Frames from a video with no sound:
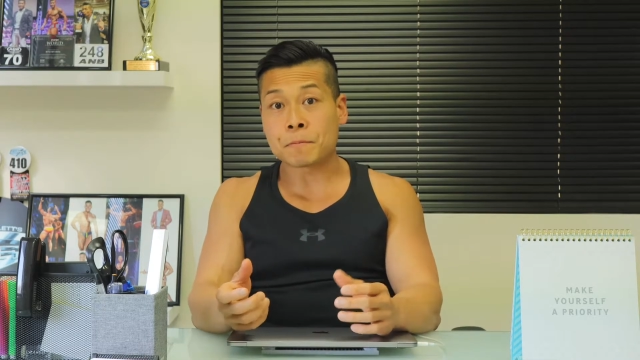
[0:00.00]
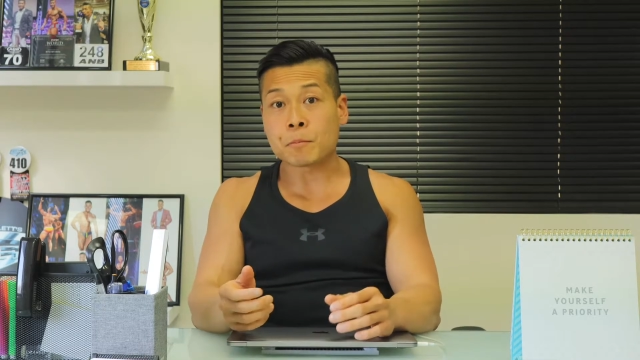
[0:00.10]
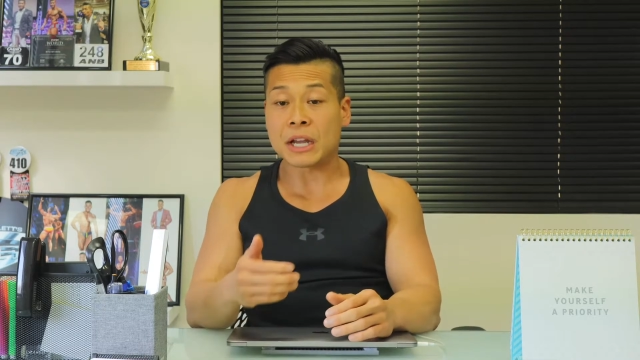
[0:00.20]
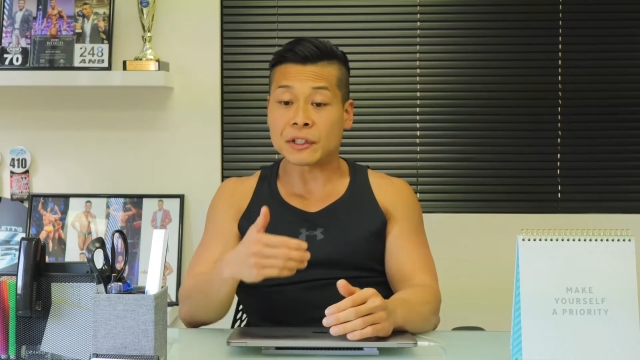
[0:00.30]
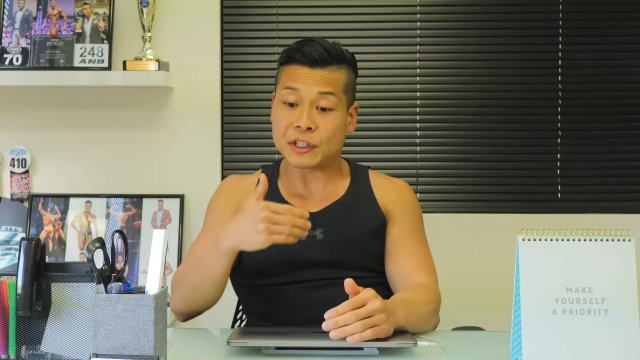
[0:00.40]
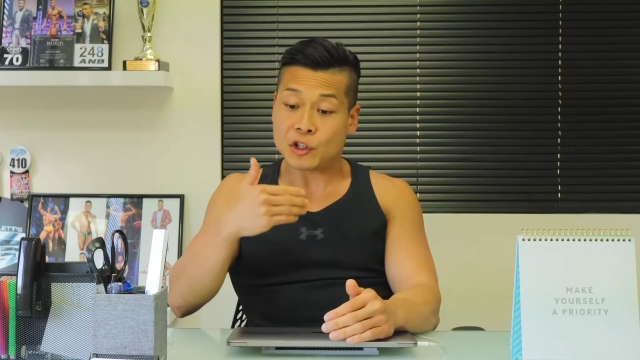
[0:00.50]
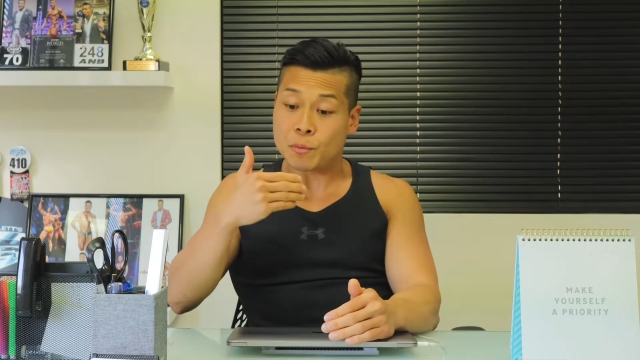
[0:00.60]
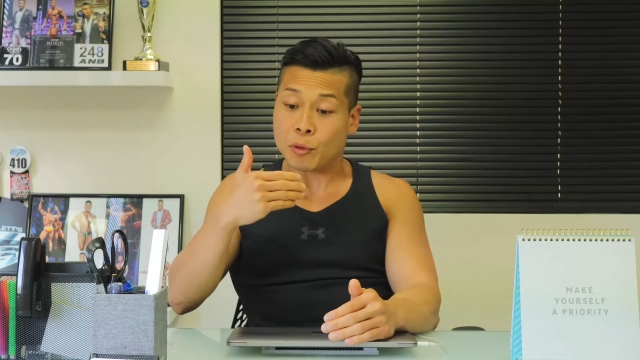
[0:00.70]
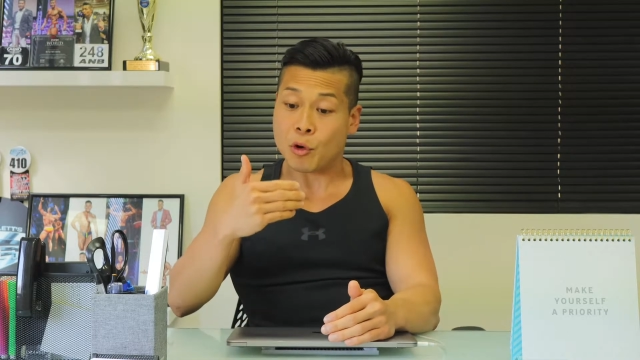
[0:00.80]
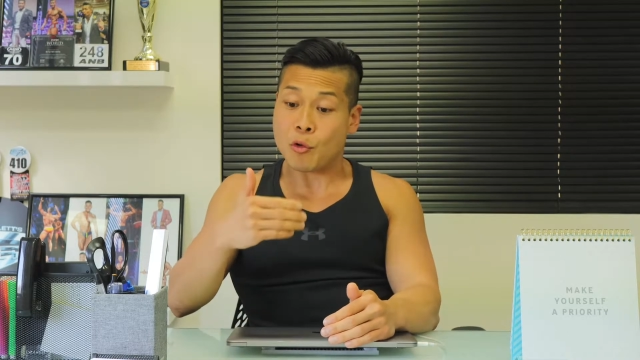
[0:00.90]
because as you
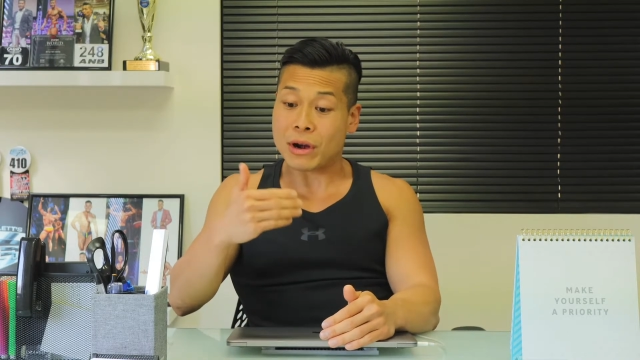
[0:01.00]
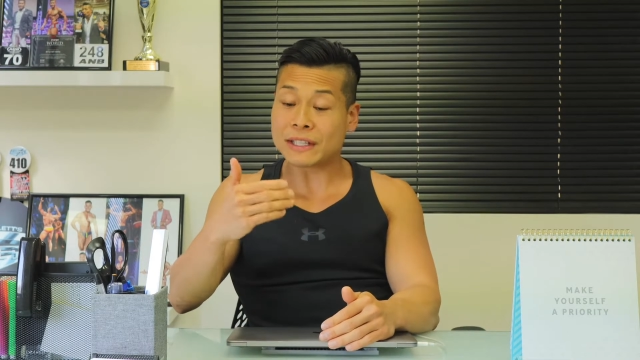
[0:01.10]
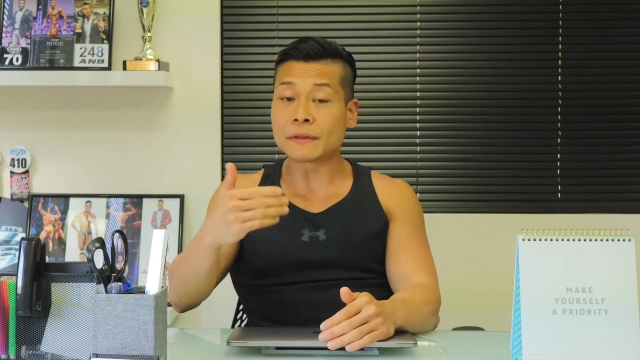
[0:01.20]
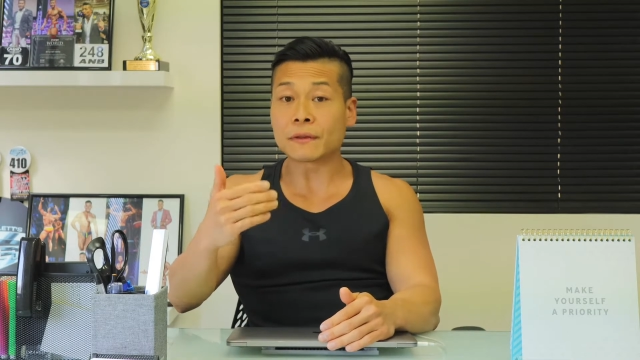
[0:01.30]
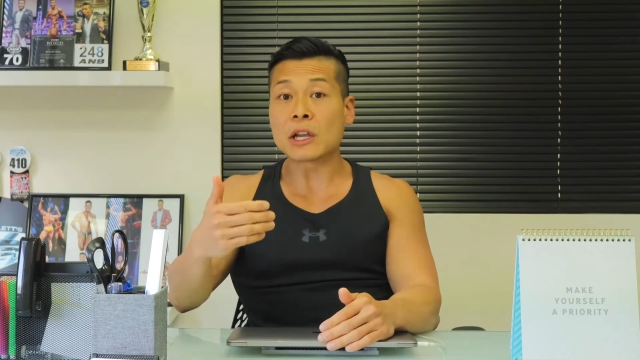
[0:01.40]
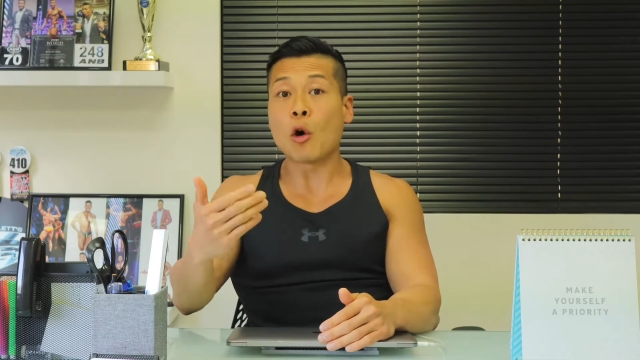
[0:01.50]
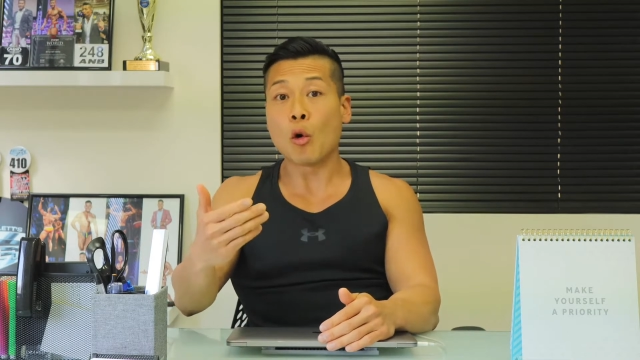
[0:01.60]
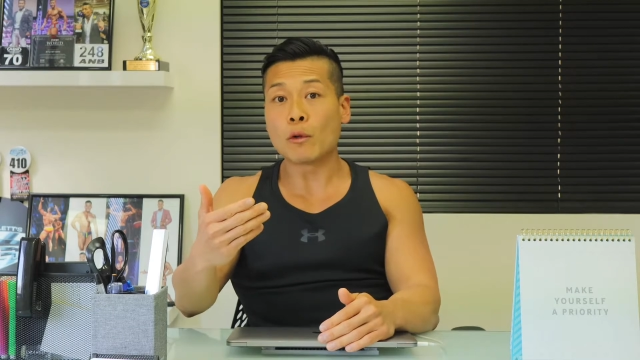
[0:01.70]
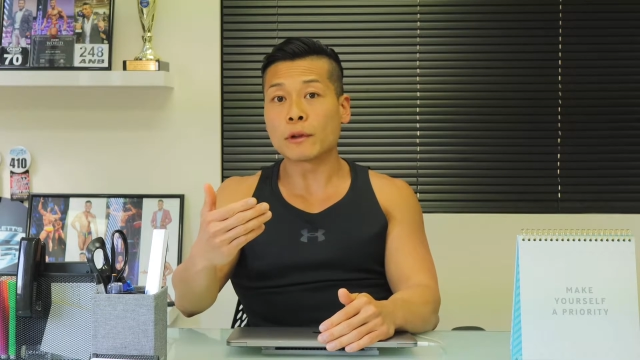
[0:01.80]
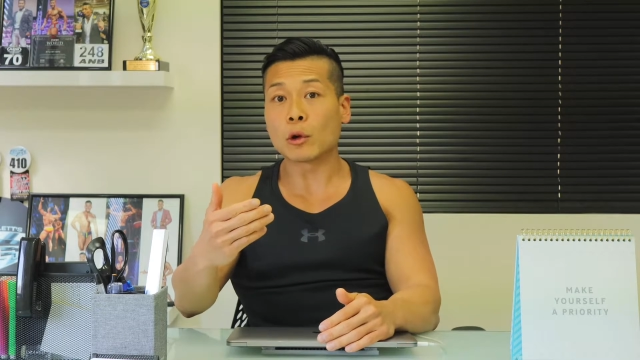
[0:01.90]
progressively
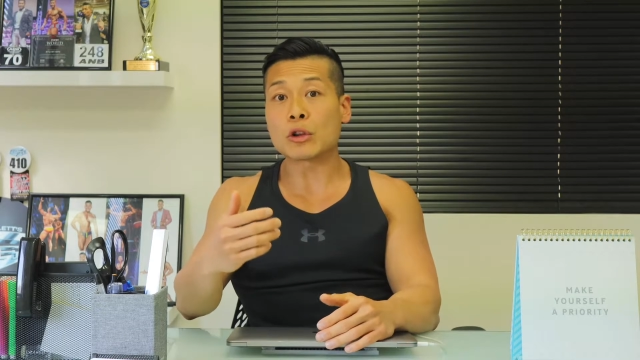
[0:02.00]
overload,